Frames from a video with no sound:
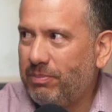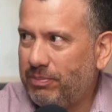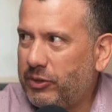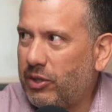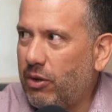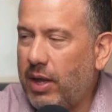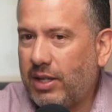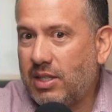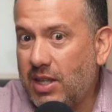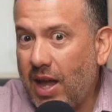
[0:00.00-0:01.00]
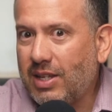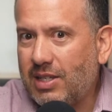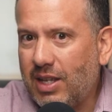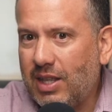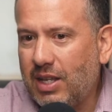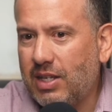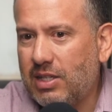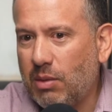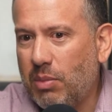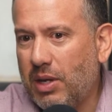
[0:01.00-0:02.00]
So that's I think
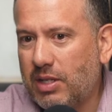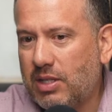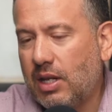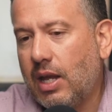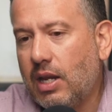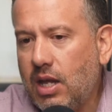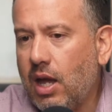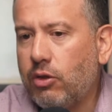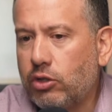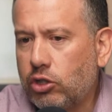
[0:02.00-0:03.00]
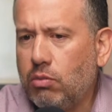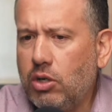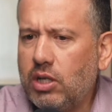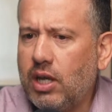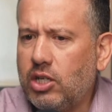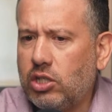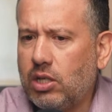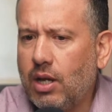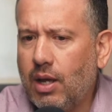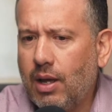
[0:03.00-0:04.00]
is the biggest thing. And yeah, there's
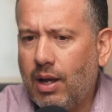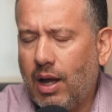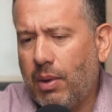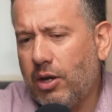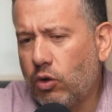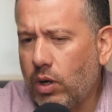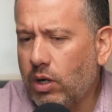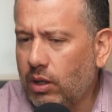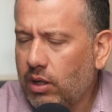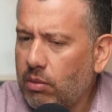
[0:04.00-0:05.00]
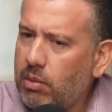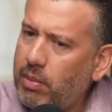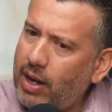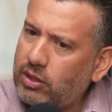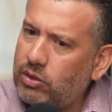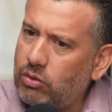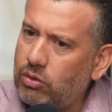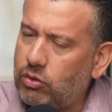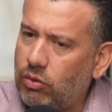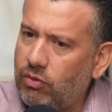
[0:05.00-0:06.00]
communication, and going a little bit back to
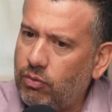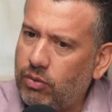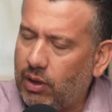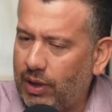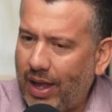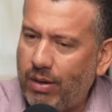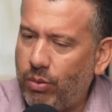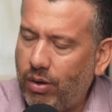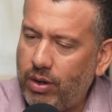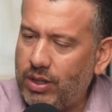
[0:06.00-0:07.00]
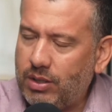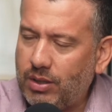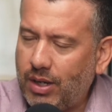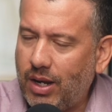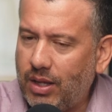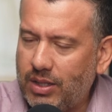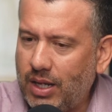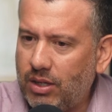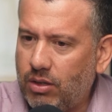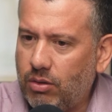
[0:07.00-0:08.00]
sort of the libraries and the kind of the
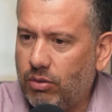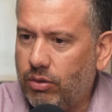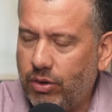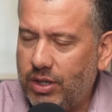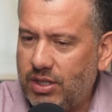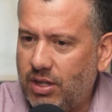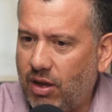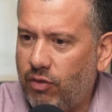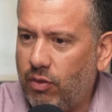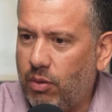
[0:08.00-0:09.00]
technical nerdy stuff.